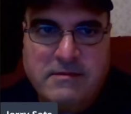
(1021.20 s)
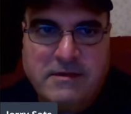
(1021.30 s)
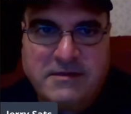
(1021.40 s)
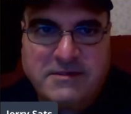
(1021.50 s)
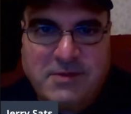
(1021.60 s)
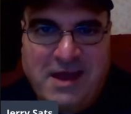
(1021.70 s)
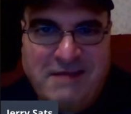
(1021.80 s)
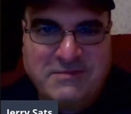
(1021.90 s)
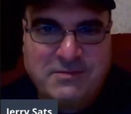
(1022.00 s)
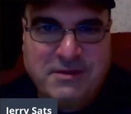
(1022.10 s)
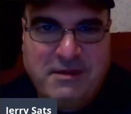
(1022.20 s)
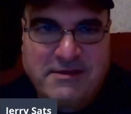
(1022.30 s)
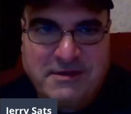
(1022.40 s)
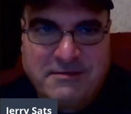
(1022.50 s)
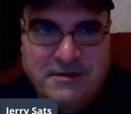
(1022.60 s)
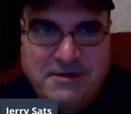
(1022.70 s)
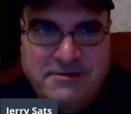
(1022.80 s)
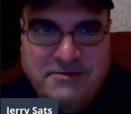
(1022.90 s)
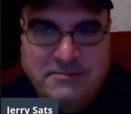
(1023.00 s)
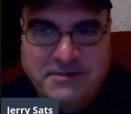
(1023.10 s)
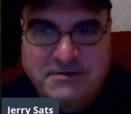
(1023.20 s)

That's what happens when you're out there in the country, Mr.